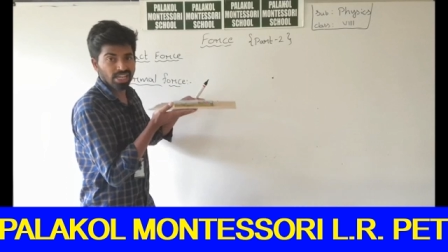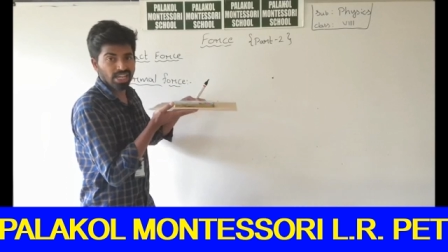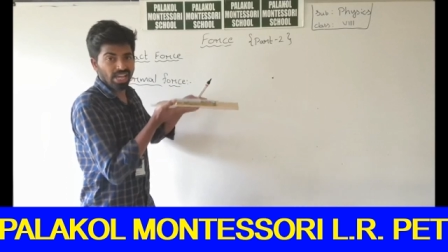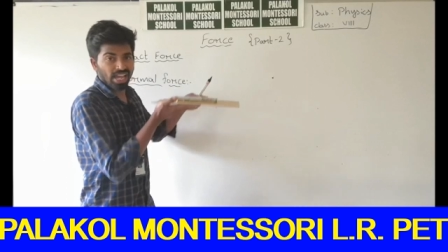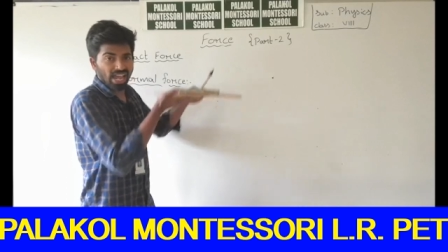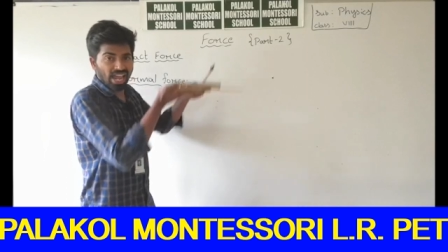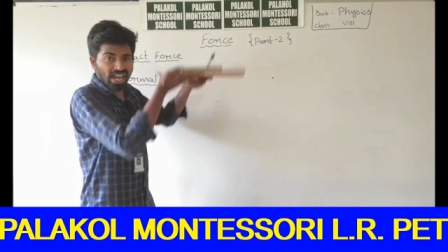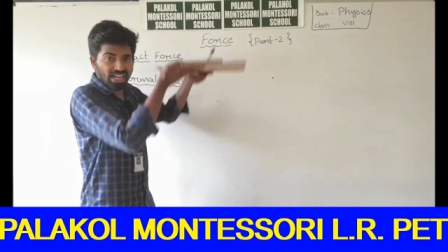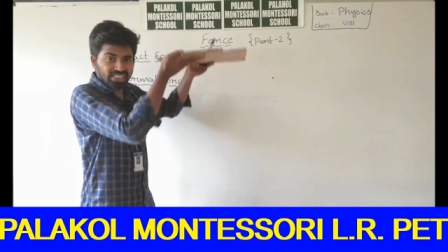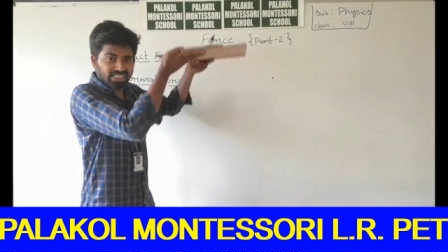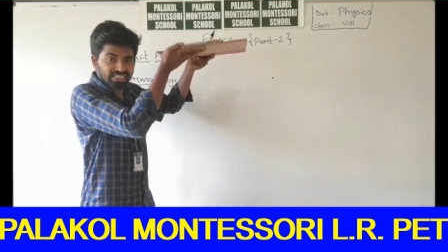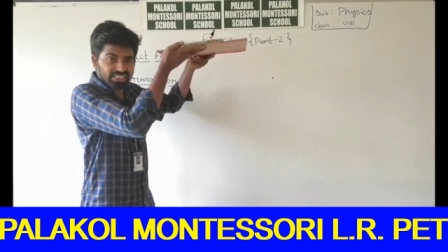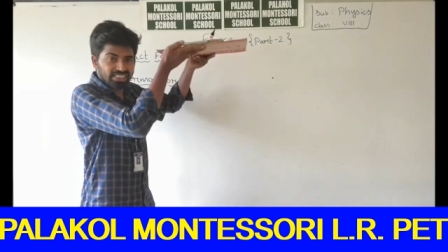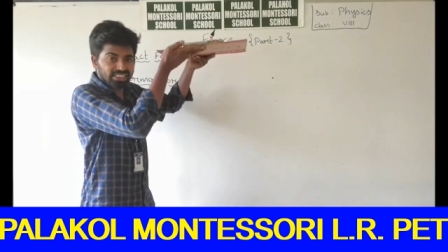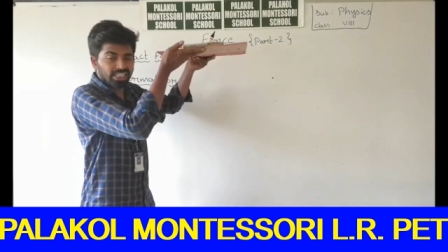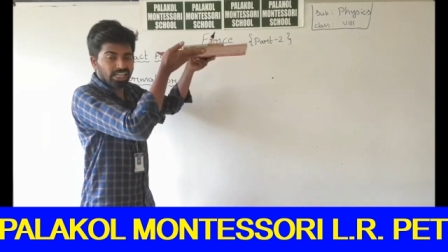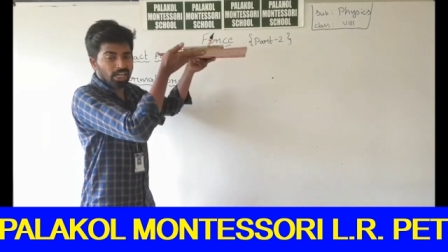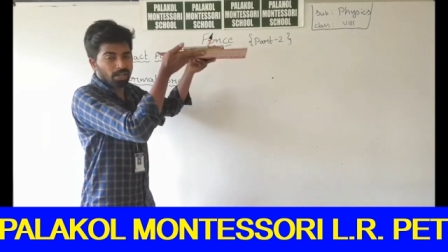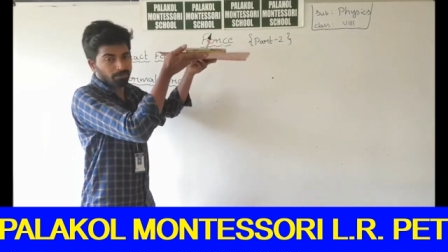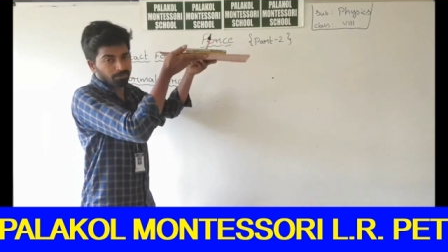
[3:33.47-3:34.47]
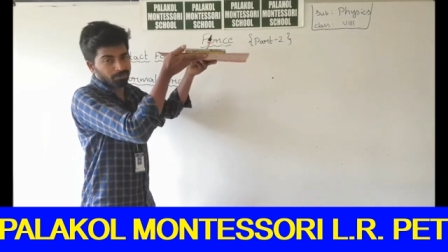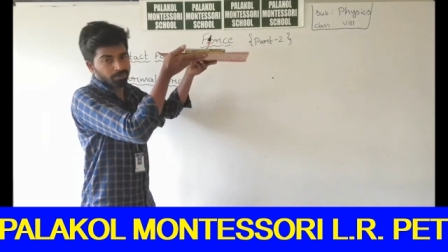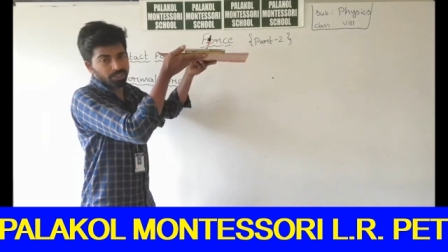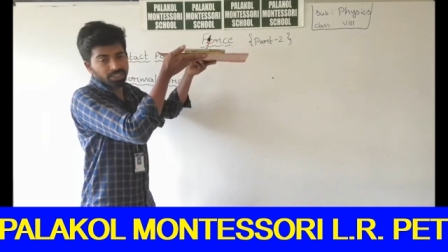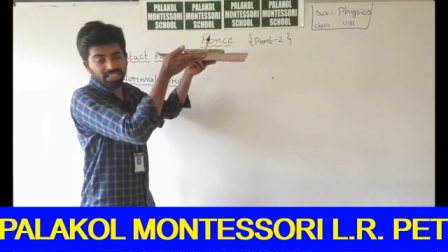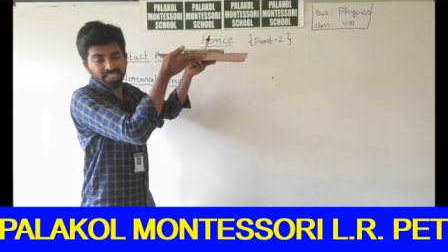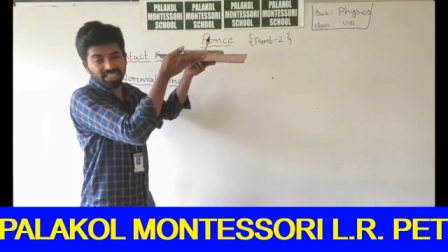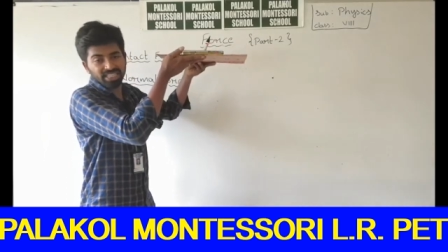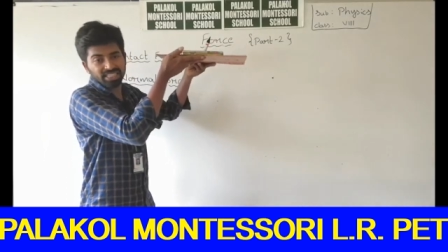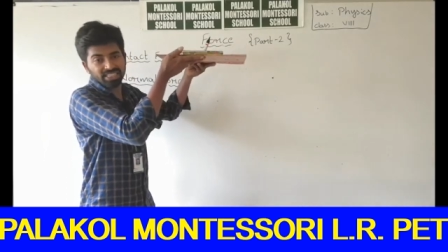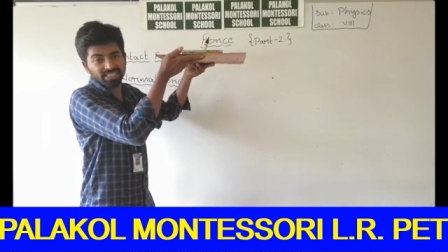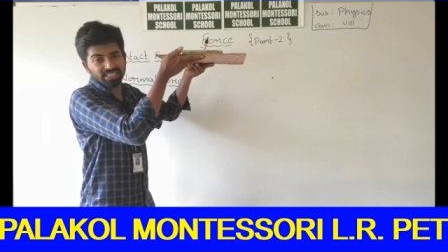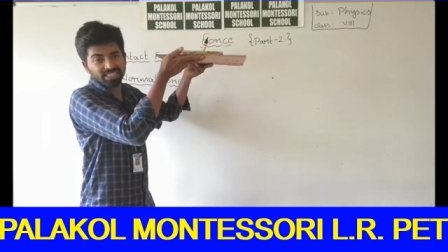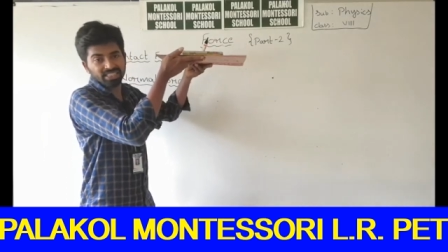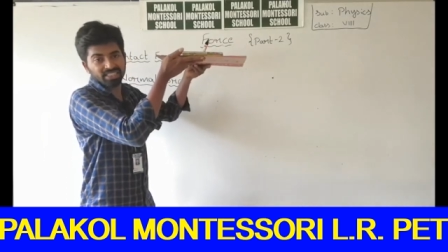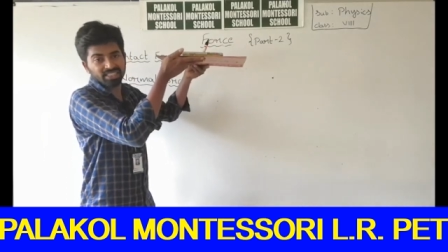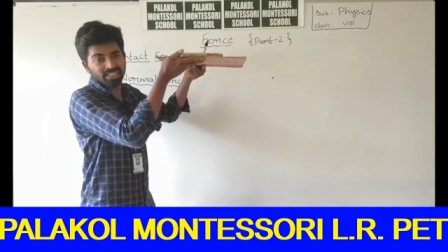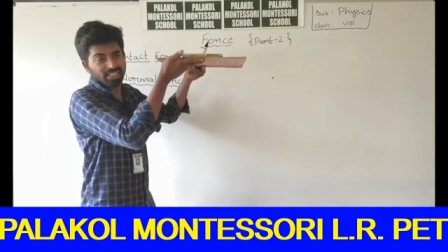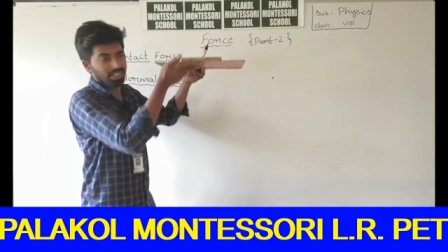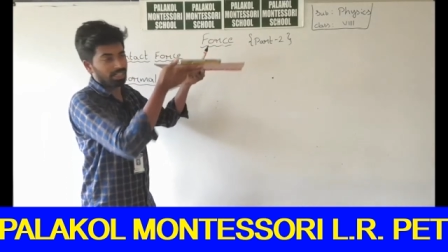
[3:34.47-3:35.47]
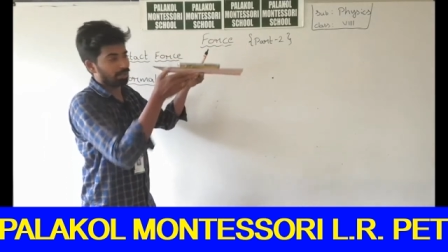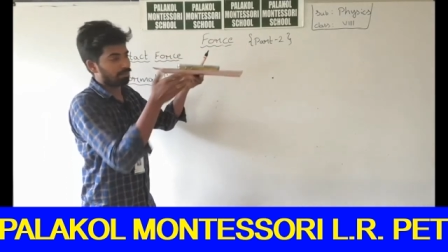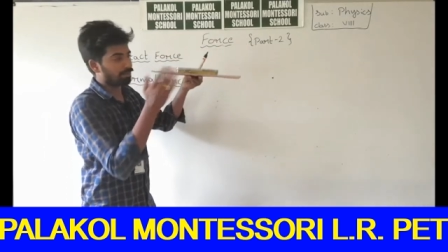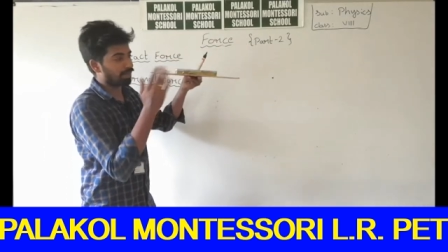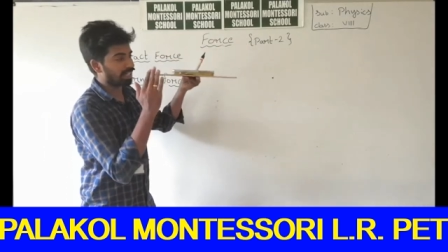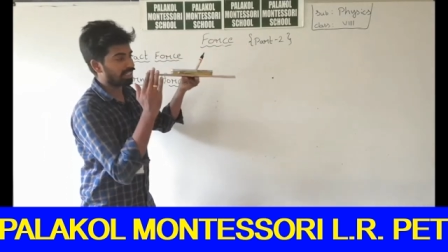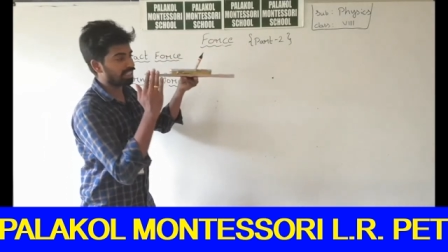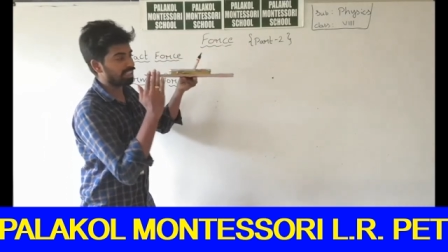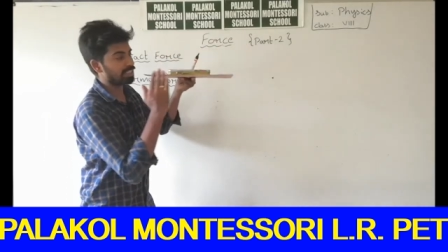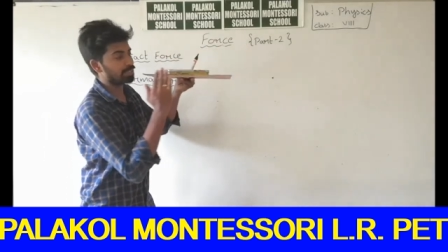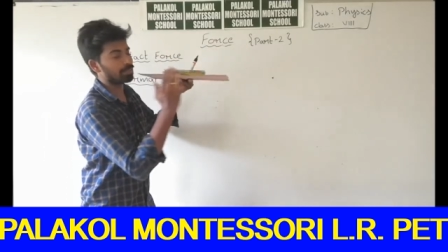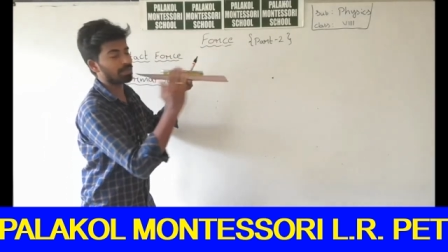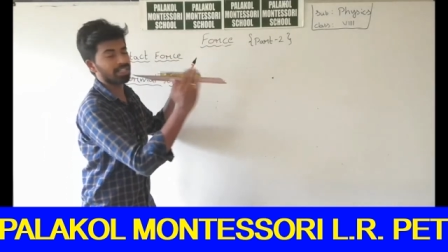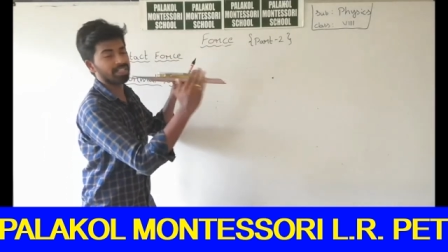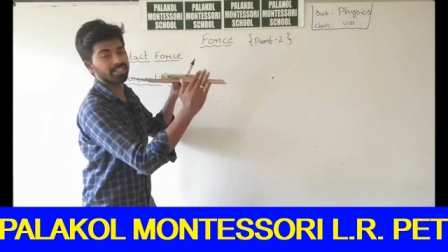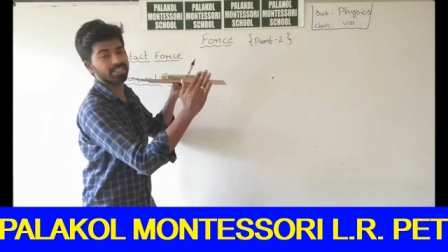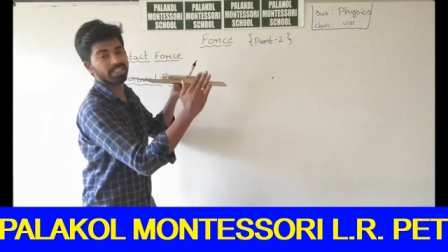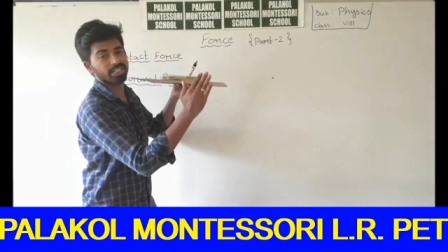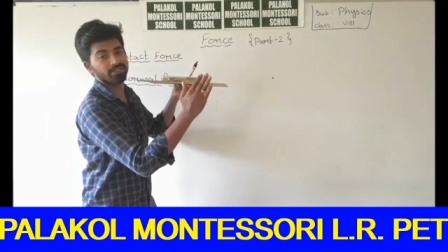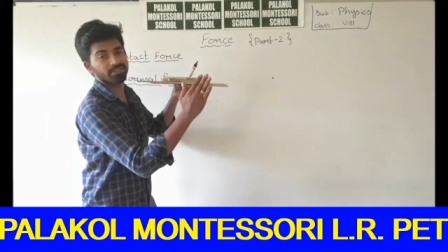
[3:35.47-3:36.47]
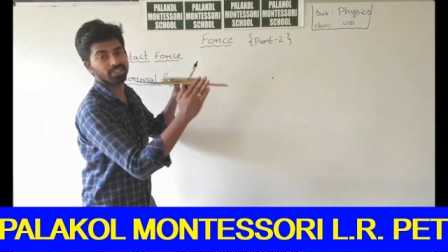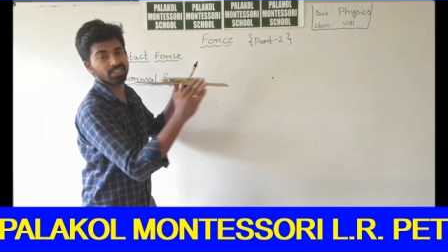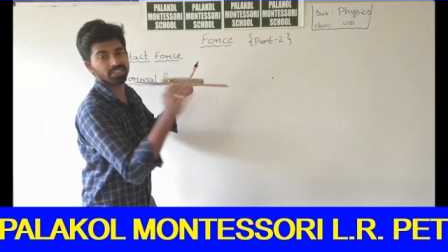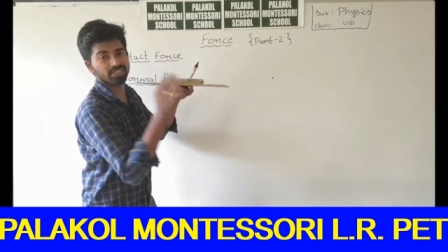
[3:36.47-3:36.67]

acting in the upward direction by this plane surface.